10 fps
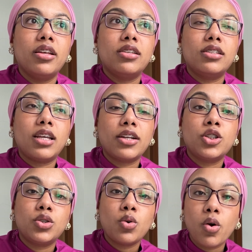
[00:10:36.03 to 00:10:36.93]

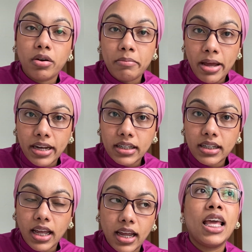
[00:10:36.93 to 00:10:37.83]
such torment,
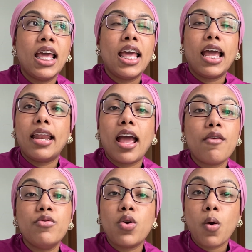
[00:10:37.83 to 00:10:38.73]
and I
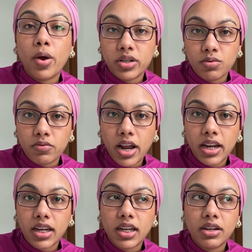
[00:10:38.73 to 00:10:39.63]
have nowhere to
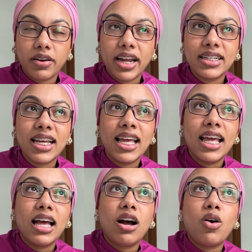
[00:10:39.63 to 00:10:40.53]
run, right?
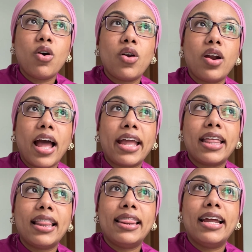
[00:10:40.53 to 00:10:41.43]
Or
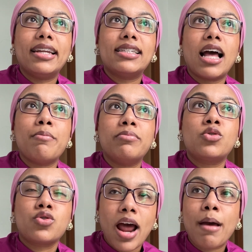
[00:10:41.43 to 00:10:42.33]
I'm
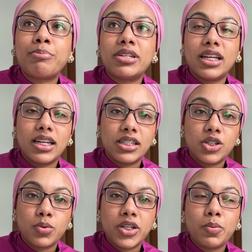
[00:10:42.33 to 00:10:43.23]
trapped in a
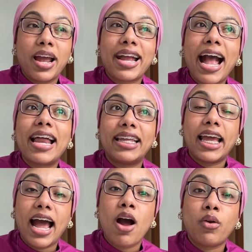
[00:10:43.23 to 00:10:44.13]
situation where I can't
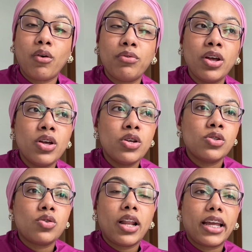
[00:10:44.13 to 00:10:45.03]
get out of.
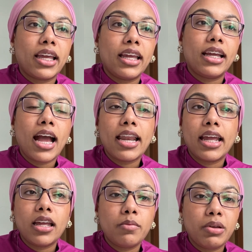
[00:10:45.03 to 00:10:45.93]
So like, it kind of
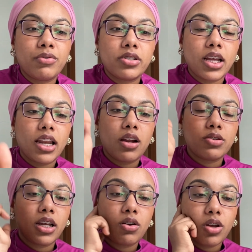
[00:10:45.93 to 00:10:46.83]
hit me for a second, and I
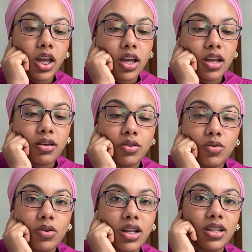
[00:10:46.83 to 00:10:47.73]
was like, okay, you know
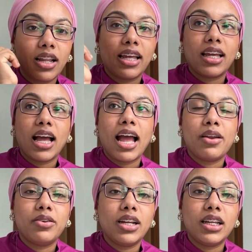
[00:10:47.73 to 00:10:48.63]
what, like,
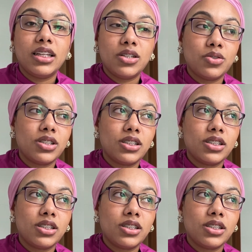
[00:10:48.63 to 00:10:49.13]
I really need to